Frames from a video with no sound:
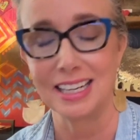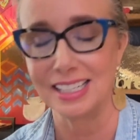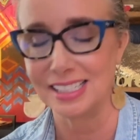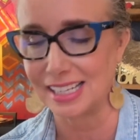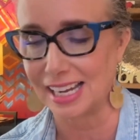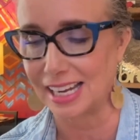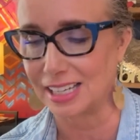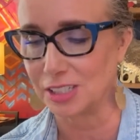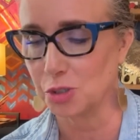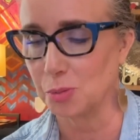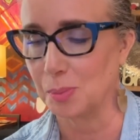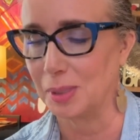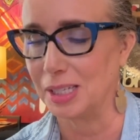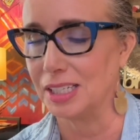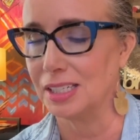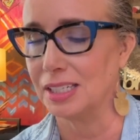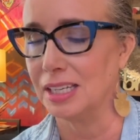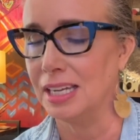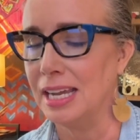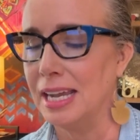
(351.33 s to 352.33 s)

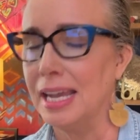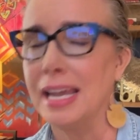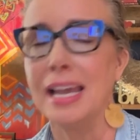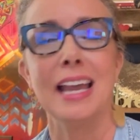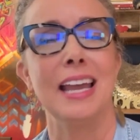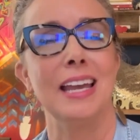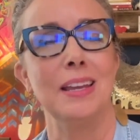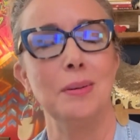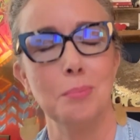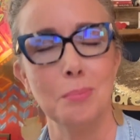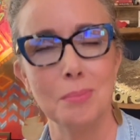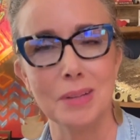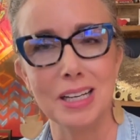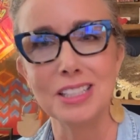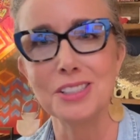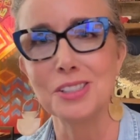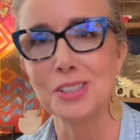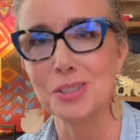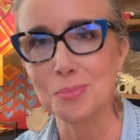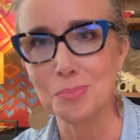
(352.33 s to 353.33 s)
attachment, and
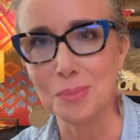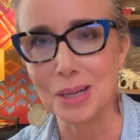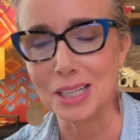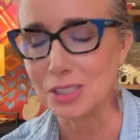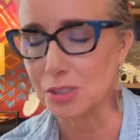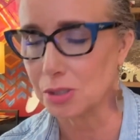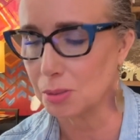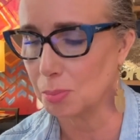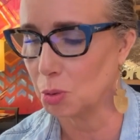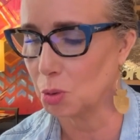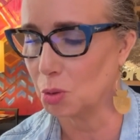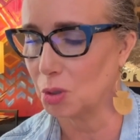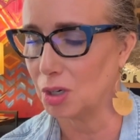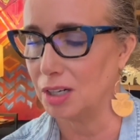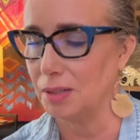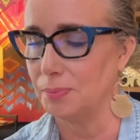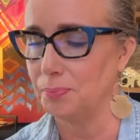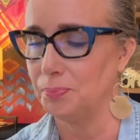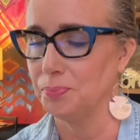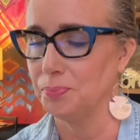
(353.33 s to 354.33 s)
much, much more.